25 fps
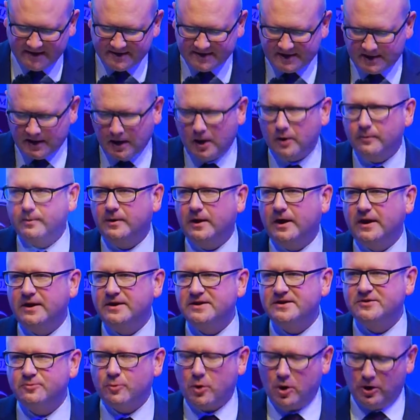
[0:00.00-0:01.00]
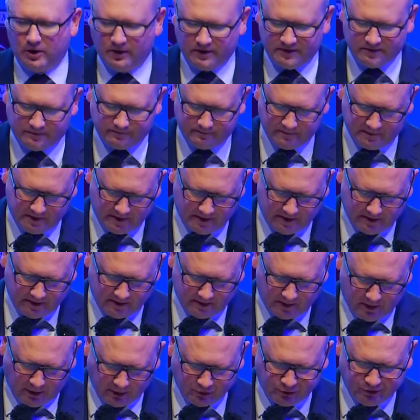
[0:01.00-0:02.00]
globalised world,
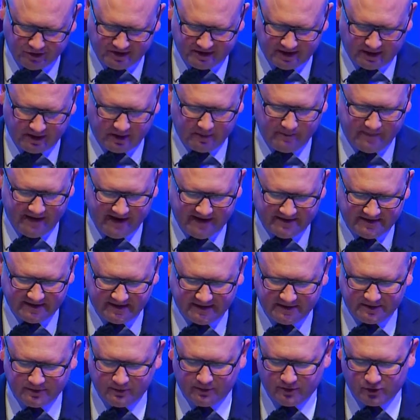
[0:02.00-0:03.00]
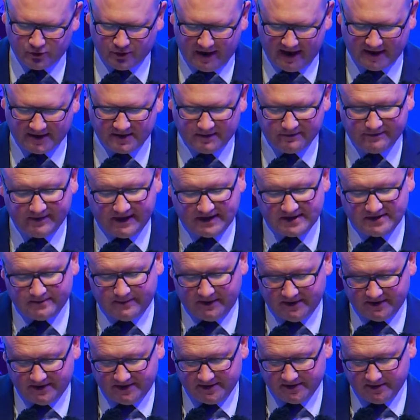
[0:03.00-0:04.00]
countries are competing to attract
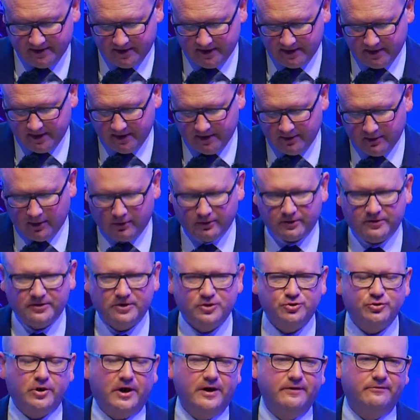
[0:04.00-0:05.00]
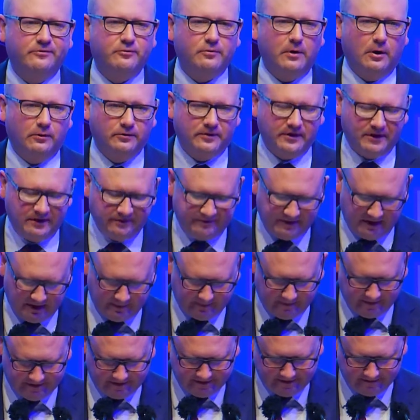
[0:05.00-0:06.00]
investments in order to drive growth and
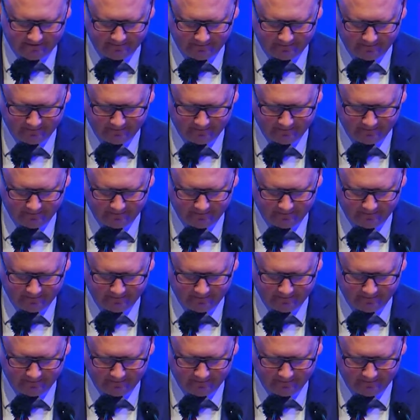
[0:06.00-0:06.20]
development.